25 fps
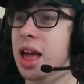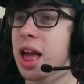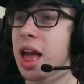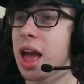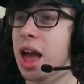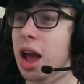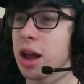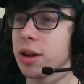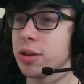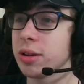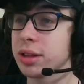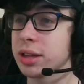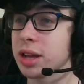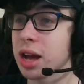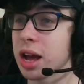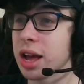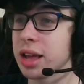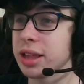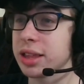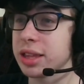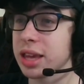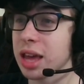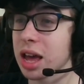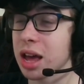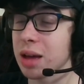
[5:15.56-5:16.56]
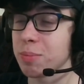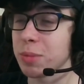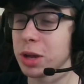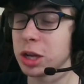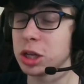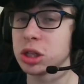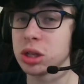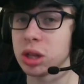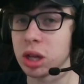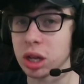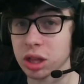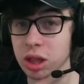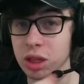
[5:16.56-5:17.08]
And as guys, yeah, make
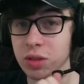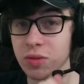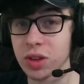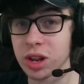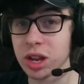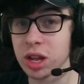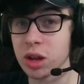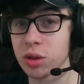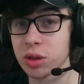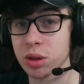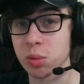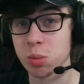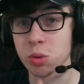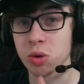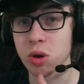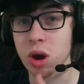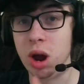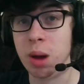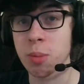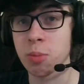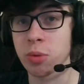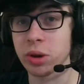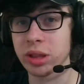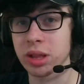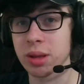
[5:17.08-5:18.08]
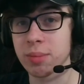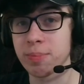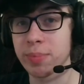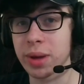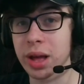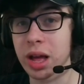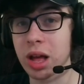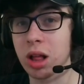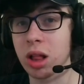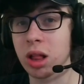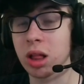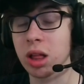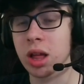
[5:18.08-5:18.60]
sure you like this video, subscribe, ring the
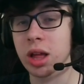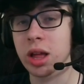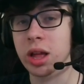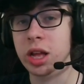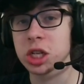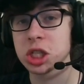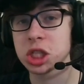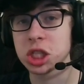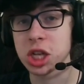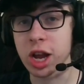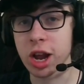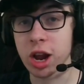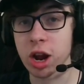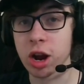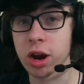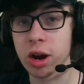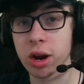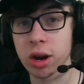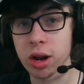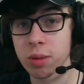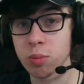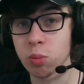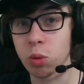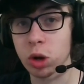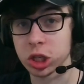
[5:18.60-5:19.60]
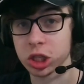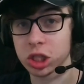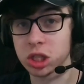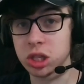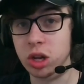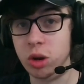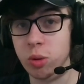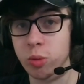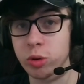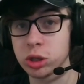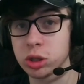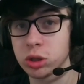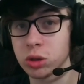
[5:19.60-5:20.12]
bell, share, watch the
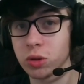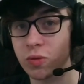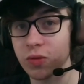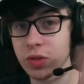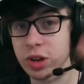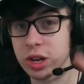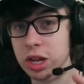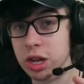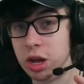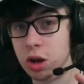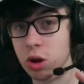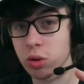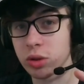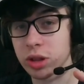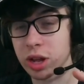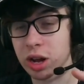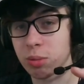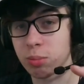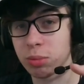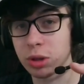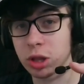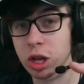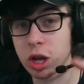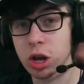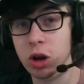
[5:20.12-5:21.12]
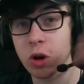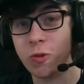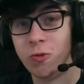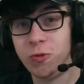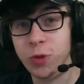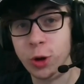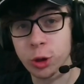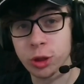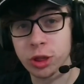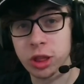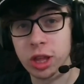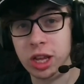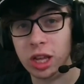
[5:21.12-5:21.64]
original video down below,
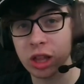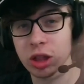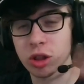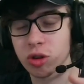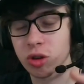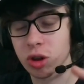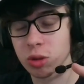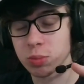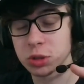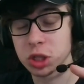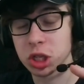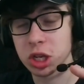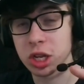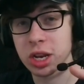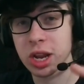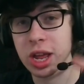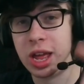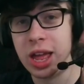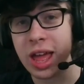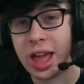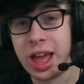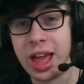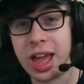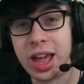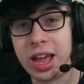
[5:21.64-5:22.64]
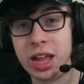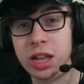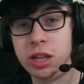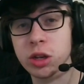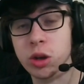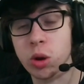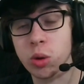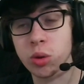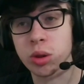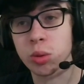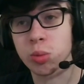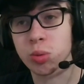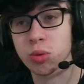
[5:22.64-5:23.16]
first link in the description, and
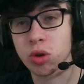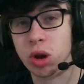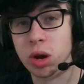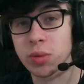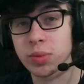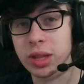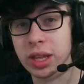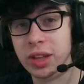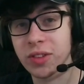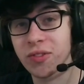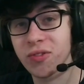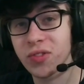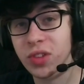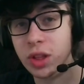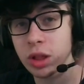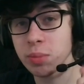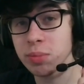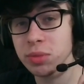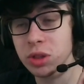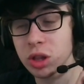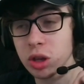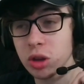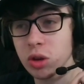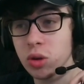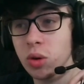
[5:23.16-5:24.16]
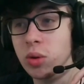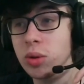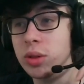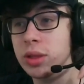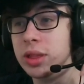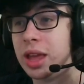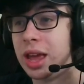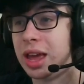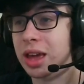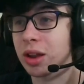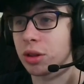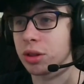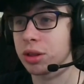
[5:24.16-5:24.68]
go subscribe to FilmToons,
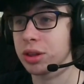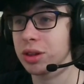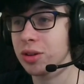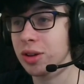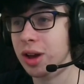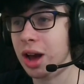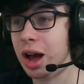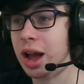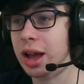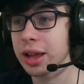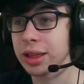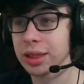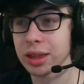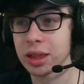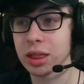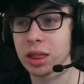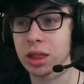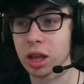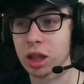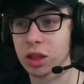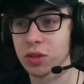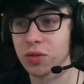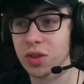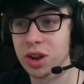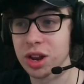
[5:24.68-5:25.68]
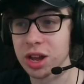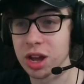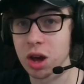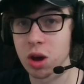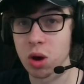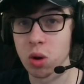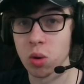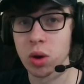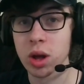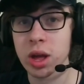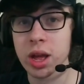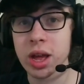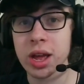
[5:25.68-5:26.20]
and we'll see you guys in the next
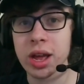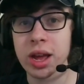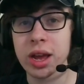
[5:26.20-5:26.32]
video.